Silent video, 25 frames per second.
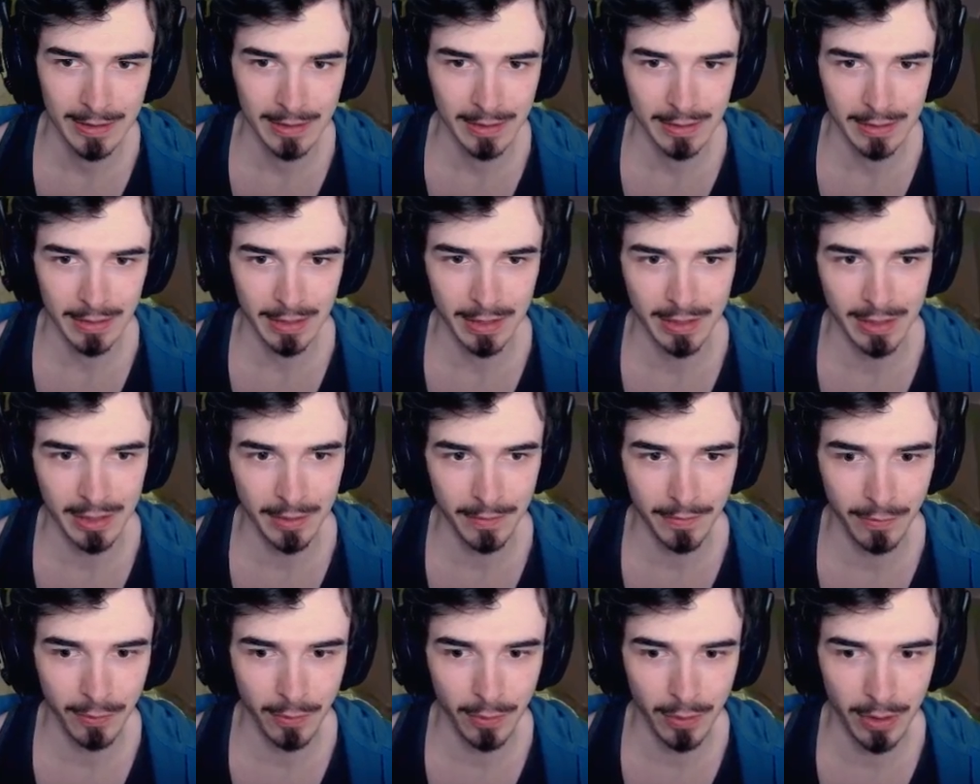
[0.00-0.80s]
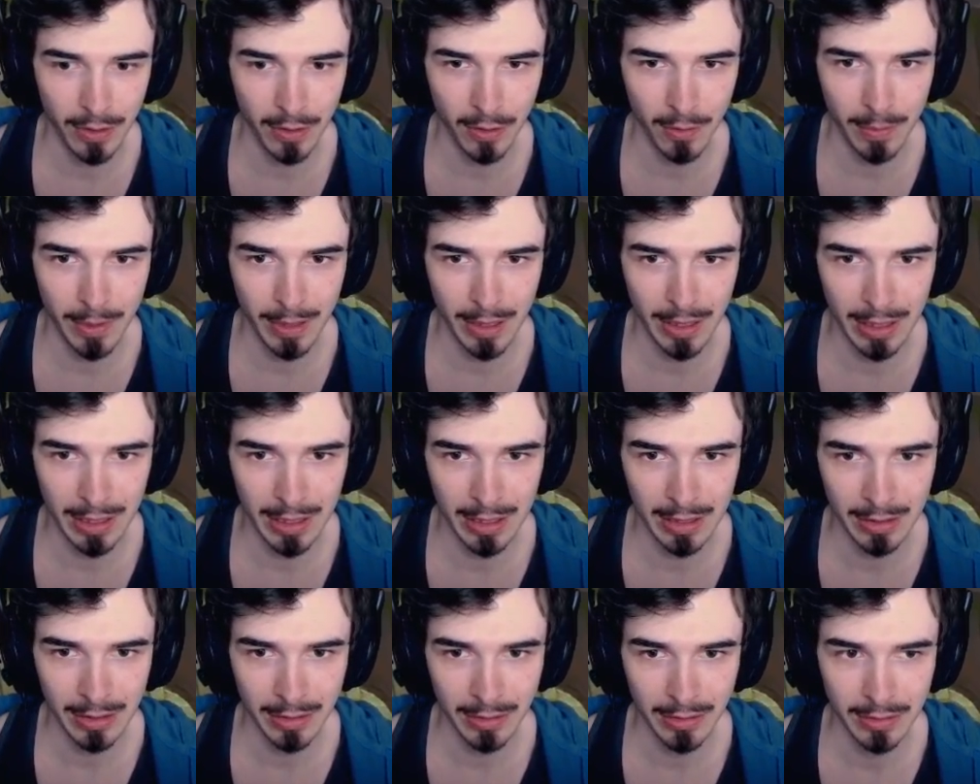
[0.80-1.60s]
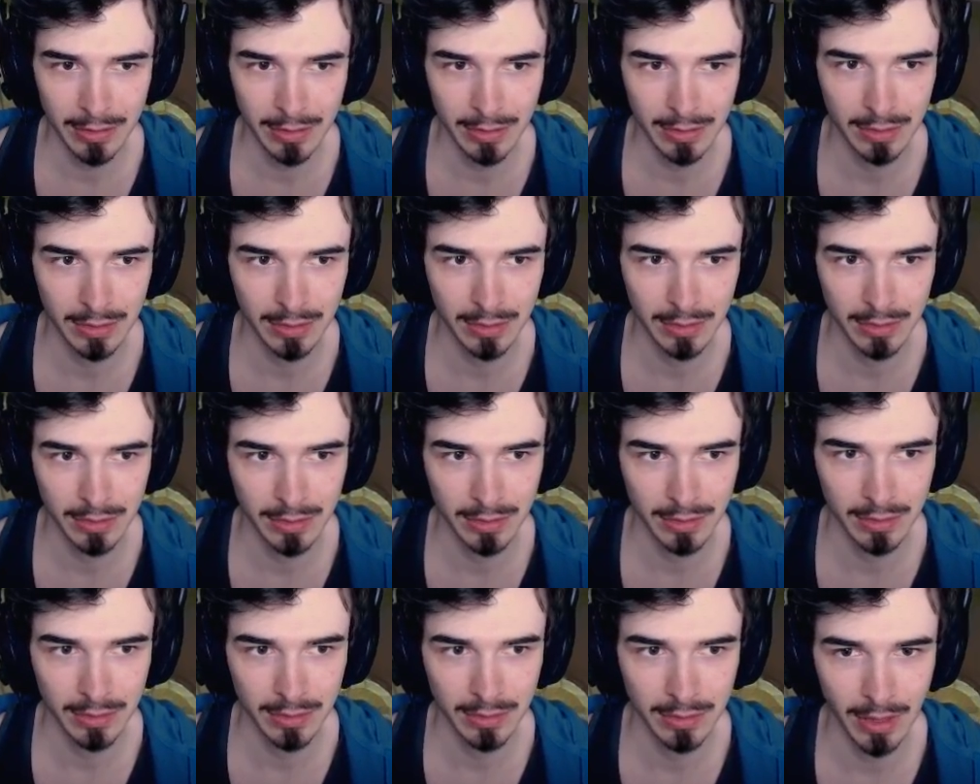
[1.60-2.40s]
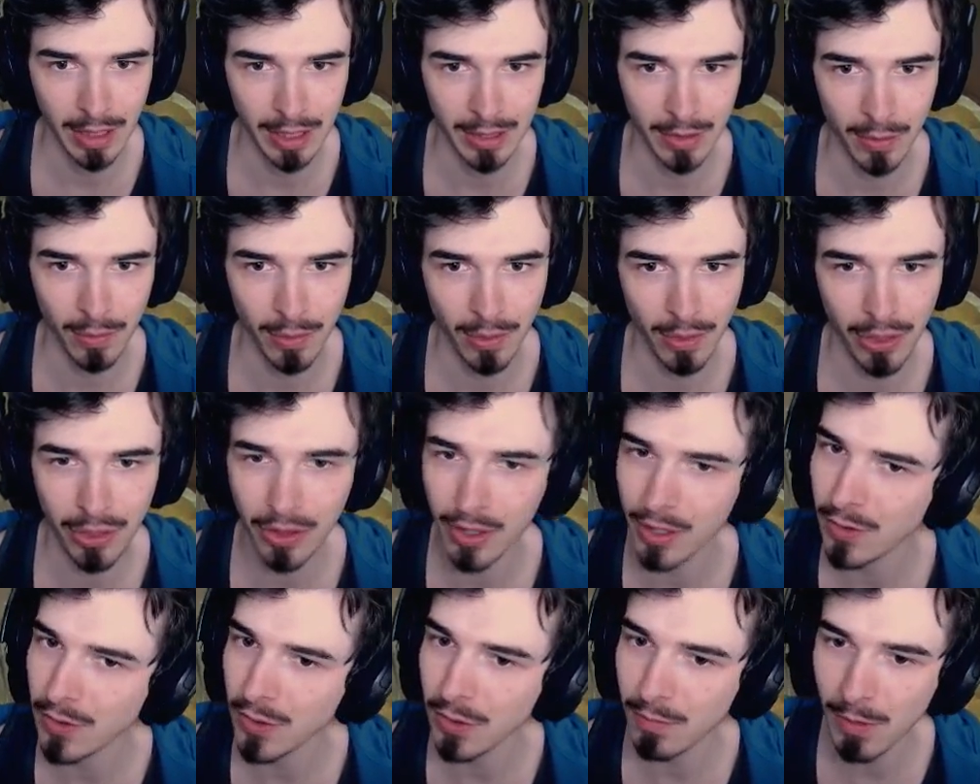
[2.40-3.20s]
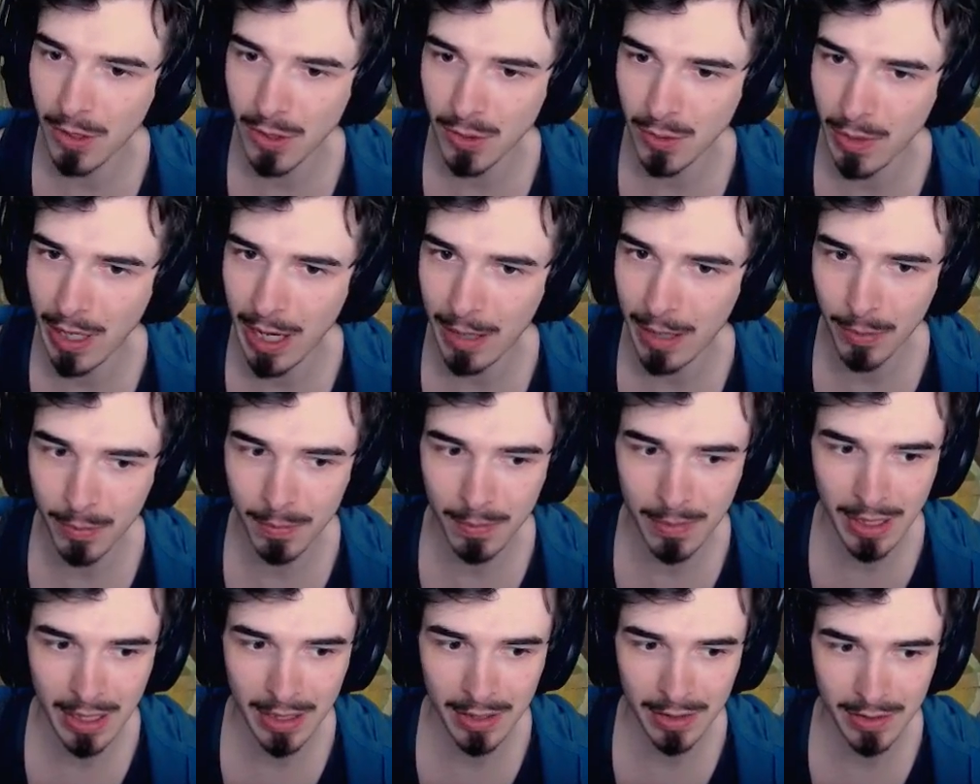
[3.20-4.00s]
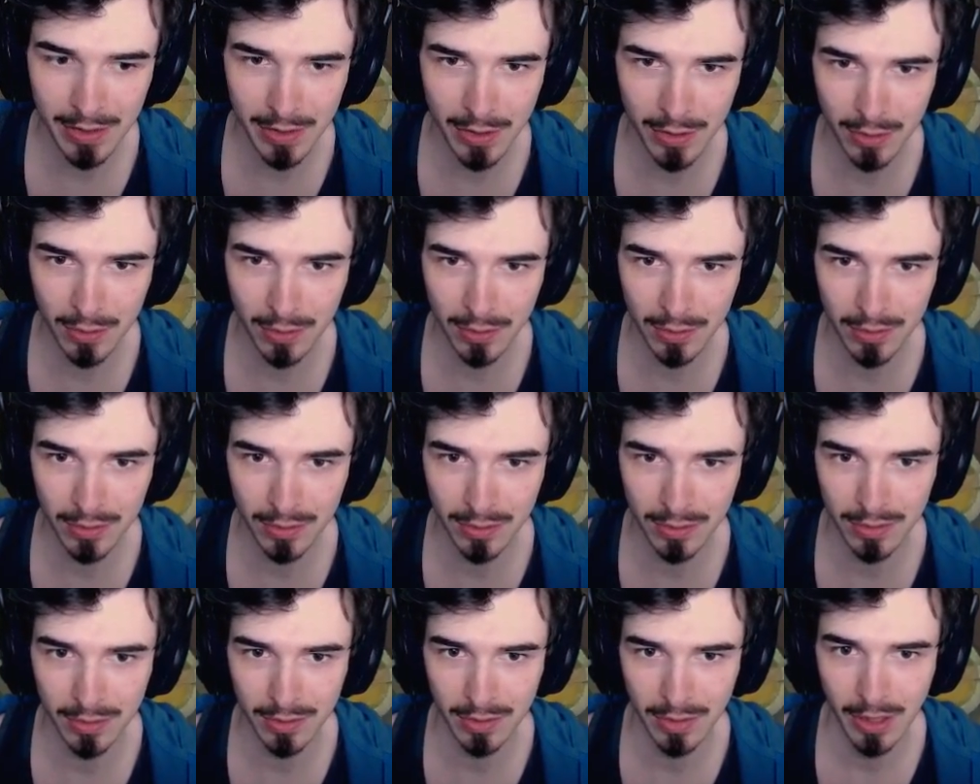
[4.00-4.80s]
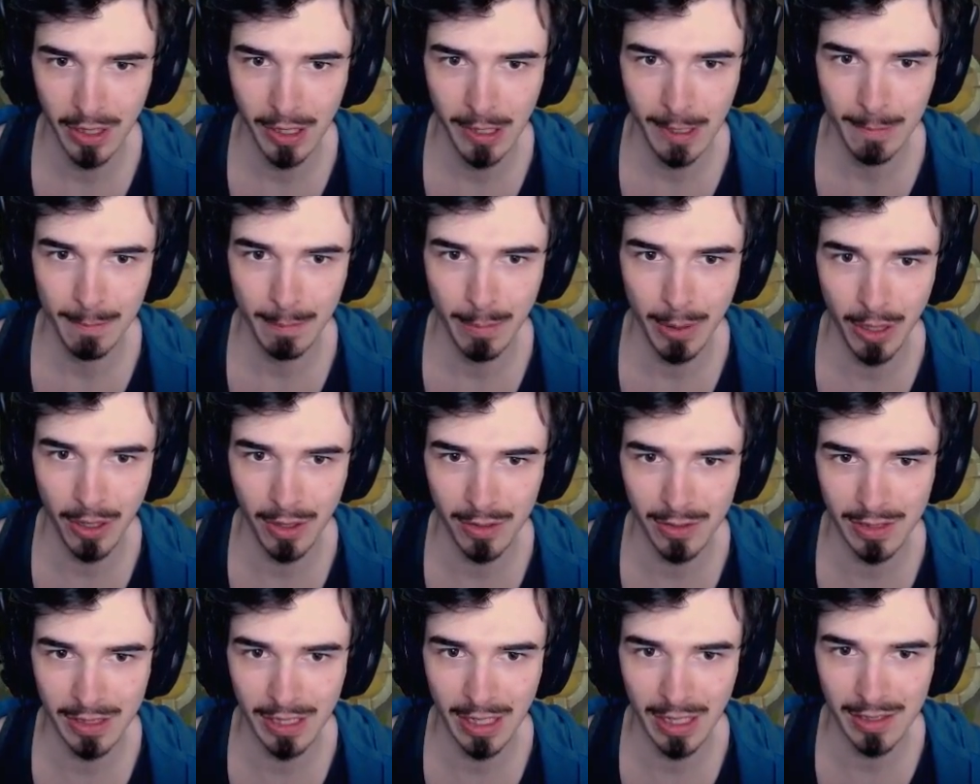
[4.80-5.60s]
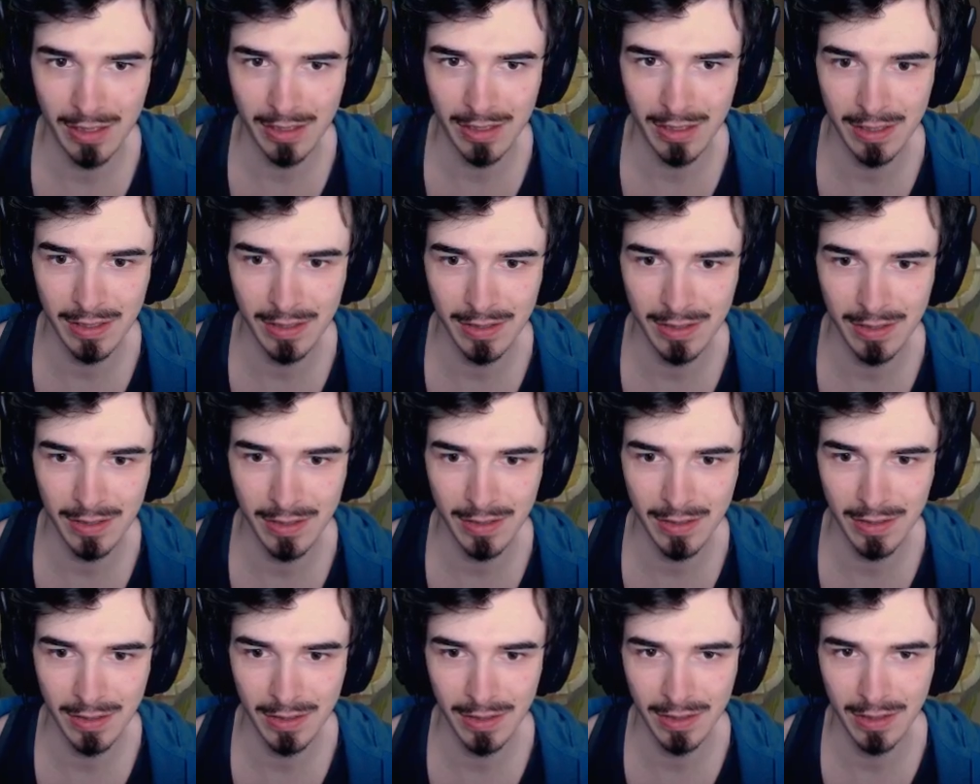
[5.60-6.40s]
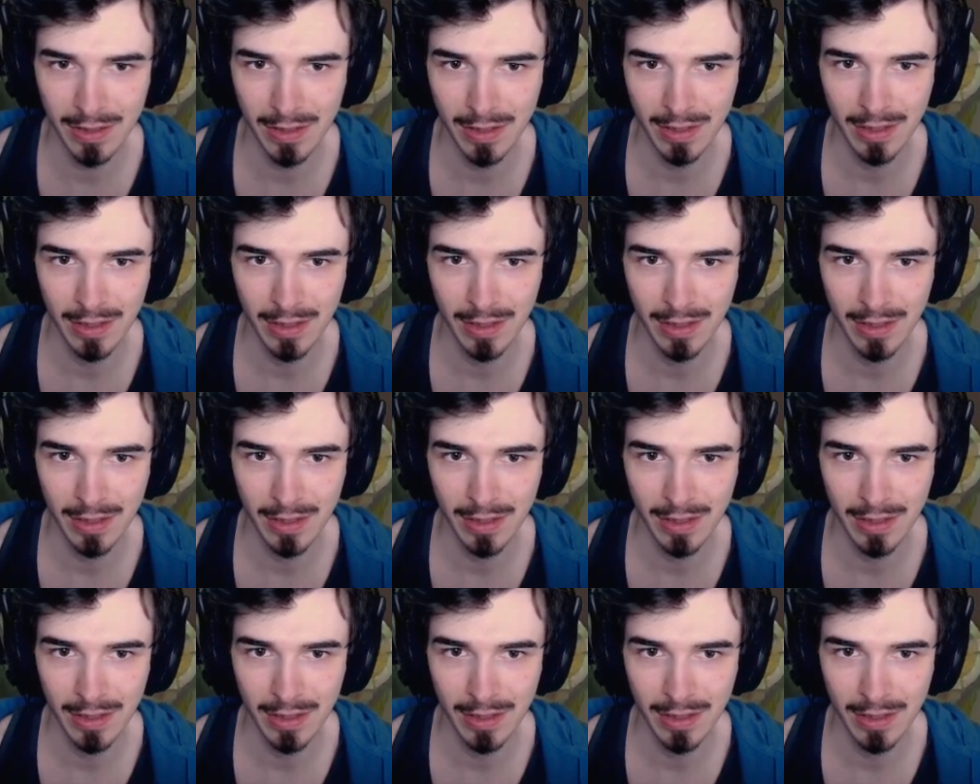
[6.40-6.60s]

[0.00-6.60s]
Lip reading: Let's skip forward a little bit here. I don't think too much will happen mid until PerkZ gets his